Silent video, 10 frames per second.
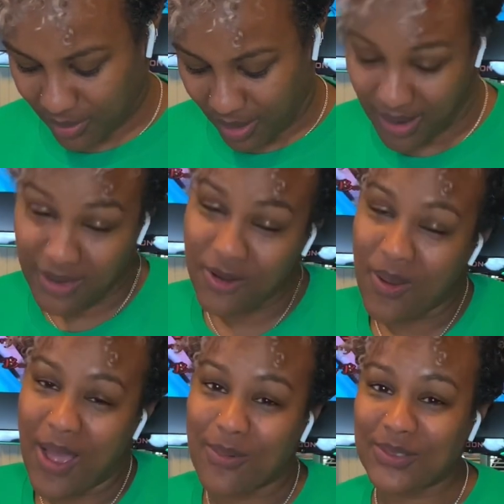I didn't know
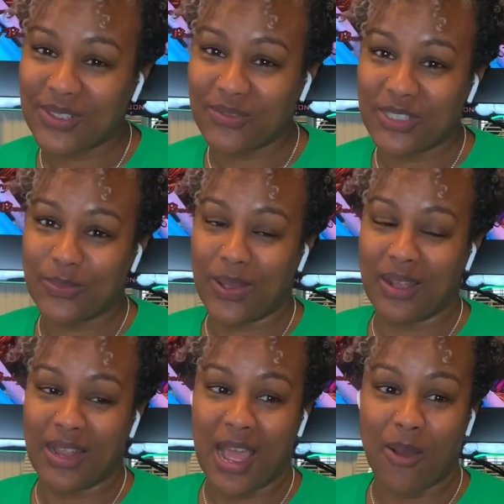how I was going to respond,
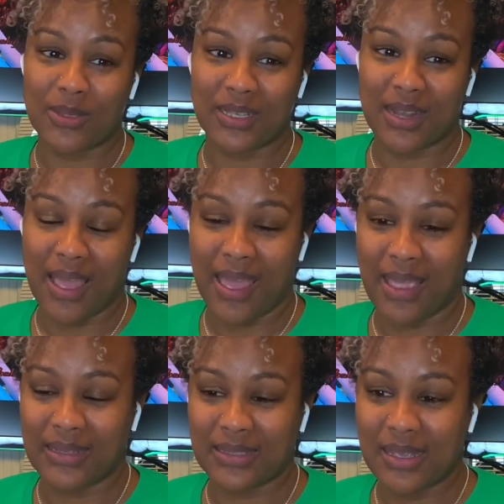how I was going to
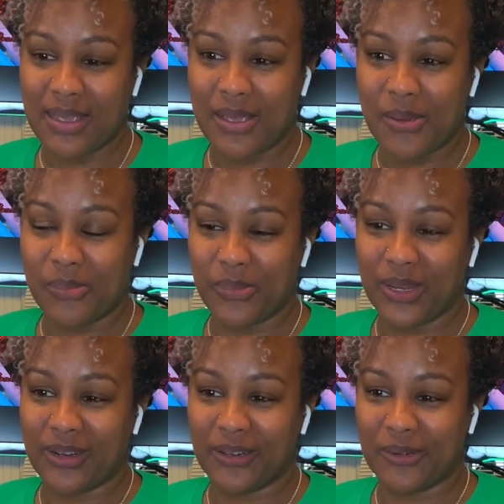act.
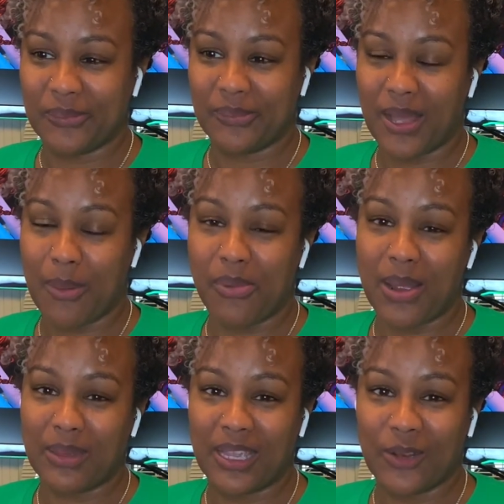But um, I'm
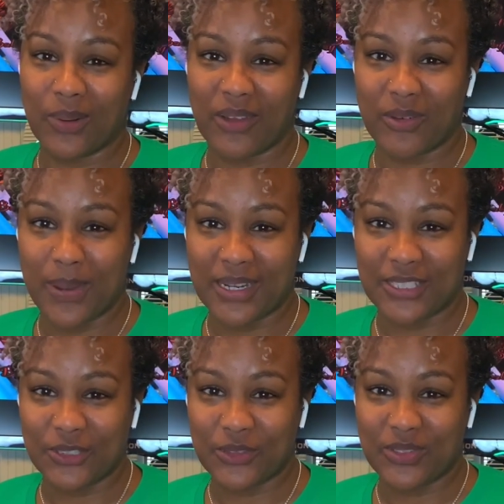probably getting on everybody's
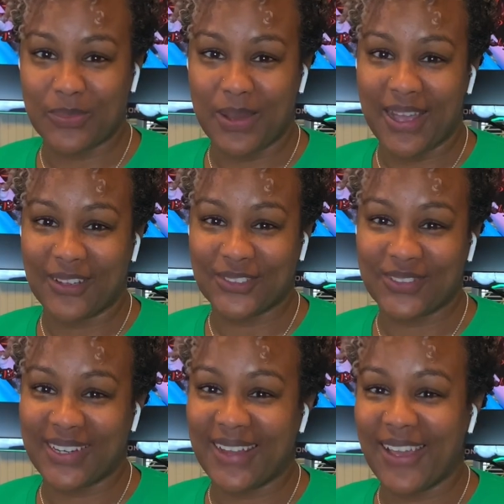nerves in my house
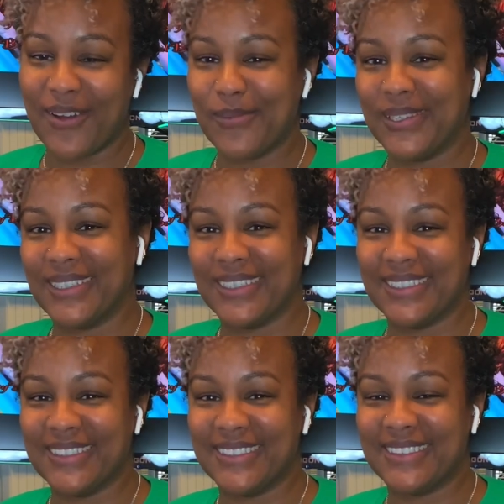right now
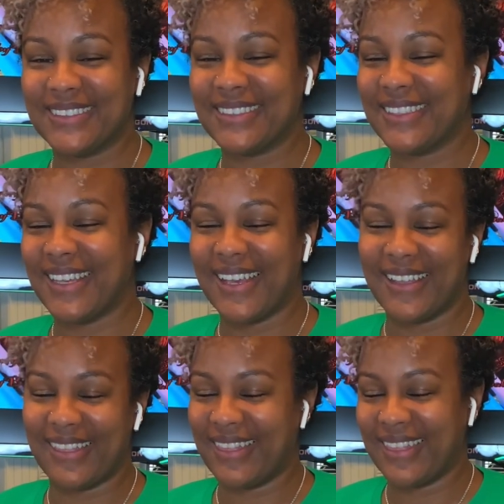because
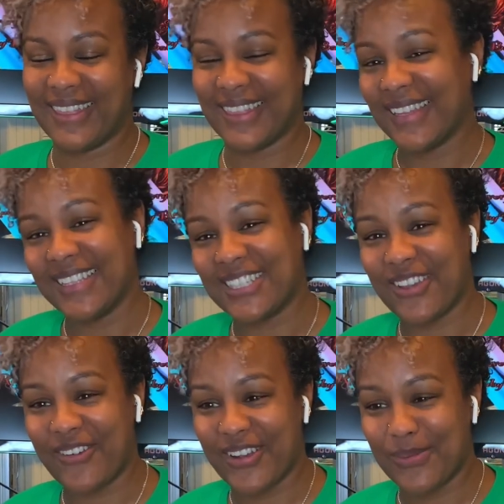it's
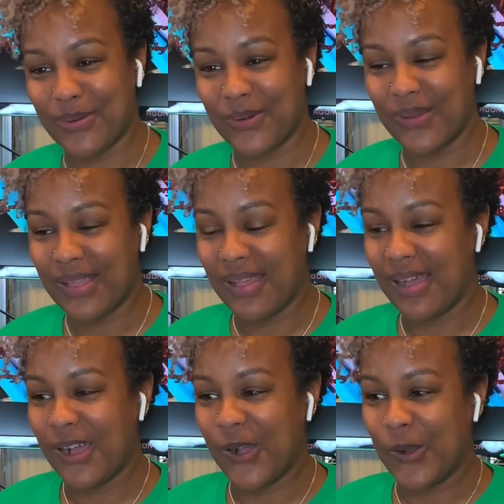incredible.
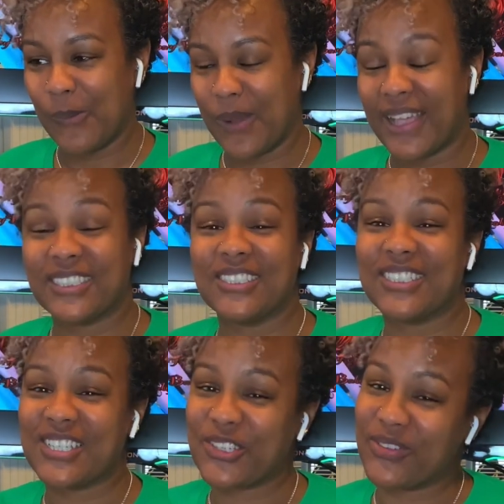Um, I actually took
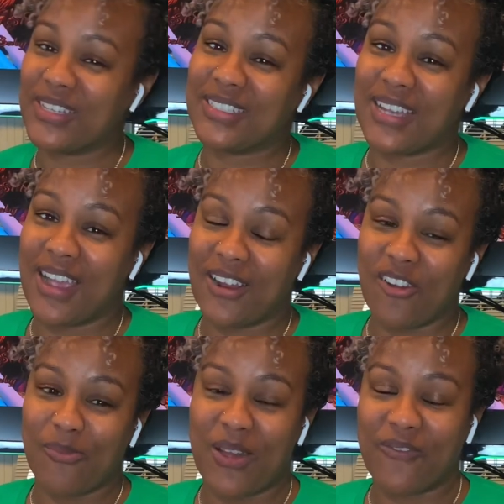a screenshot of
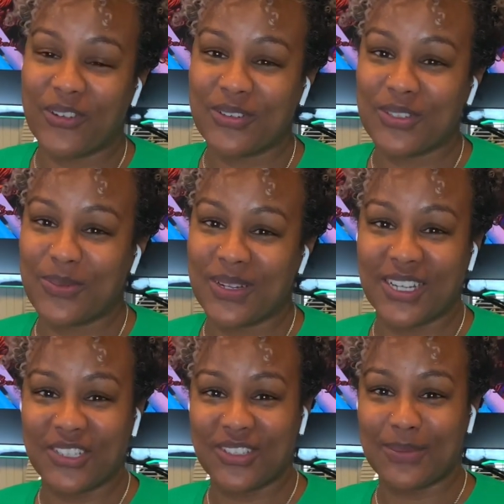my first
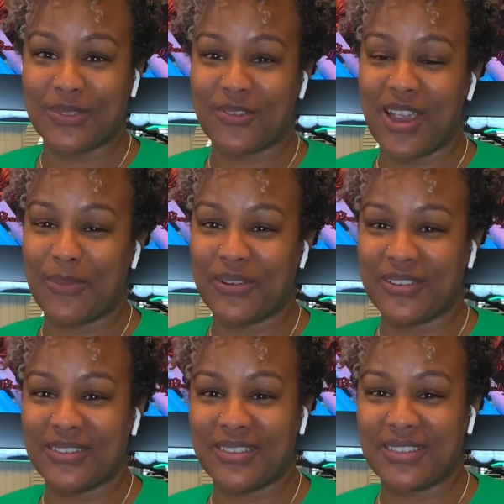100
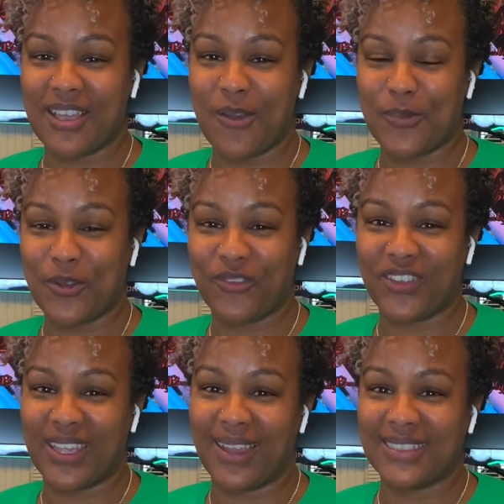subscribers um,
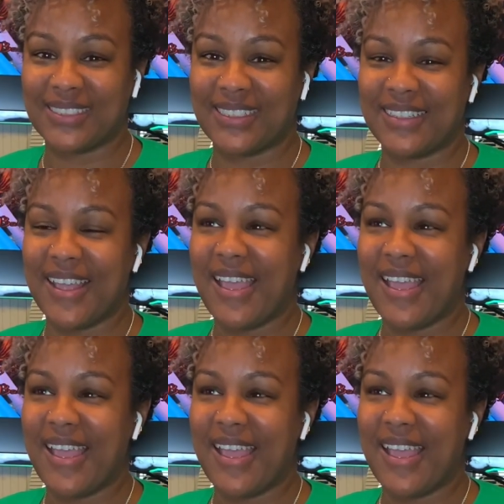notification.